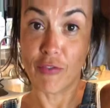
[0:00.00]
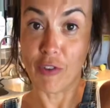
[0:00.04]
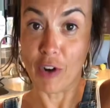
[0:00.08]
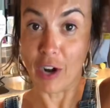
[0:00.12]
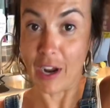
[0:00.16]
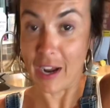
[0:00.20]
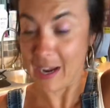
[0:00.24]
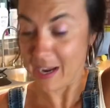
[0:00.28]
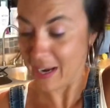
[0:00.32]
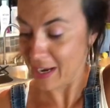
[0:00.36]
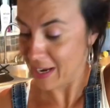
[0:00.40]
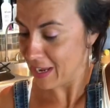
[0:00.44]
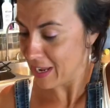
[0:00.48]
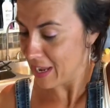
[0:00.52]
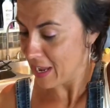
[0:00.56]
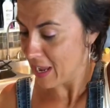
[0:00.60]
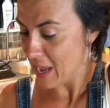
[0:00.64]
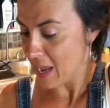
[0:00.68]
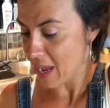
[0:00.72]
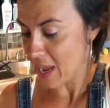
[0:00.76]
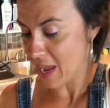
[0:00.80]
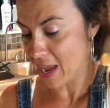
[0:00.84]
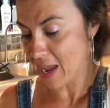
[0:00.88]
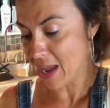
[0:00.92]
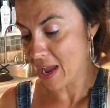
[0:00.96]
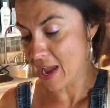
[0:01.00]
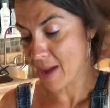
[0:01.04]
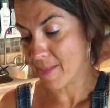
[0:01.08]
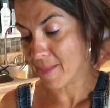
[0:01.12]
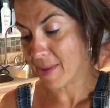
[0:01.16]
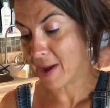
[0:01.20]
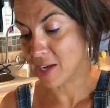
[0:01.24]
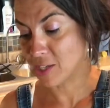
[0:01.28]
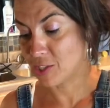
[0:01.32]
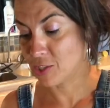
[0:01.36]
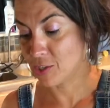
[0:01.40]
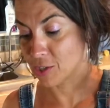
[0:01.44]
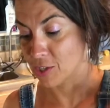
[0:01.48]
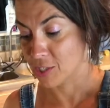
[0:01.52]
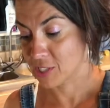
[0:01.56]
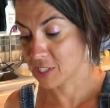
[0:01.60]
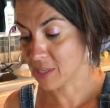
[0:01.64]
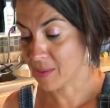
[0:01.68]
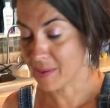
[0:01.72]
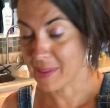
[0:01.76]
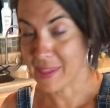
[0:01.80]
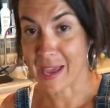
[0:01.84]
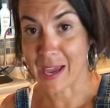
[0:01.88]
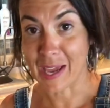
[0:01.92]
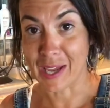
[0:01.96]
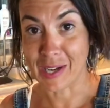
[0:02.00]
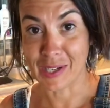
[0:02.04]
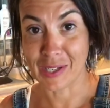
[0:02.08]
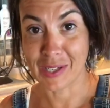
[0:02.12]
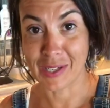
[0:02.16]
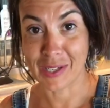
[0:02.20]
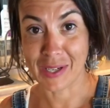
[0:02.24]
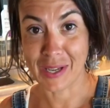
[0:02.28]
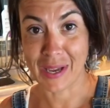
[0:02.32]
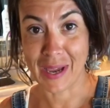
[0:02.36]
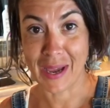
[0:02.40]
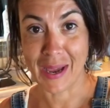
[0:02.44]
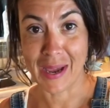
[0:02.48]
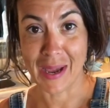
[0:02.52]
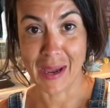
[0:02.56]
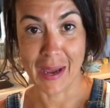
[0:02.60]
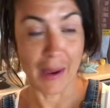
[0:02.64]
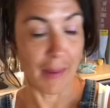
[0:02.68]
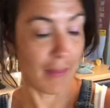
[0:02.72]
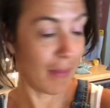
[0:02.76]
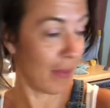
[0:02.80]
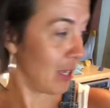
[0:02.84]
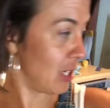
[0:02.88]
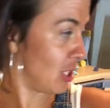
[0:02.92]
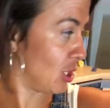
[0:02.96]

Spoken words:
frying, I took some of that Thai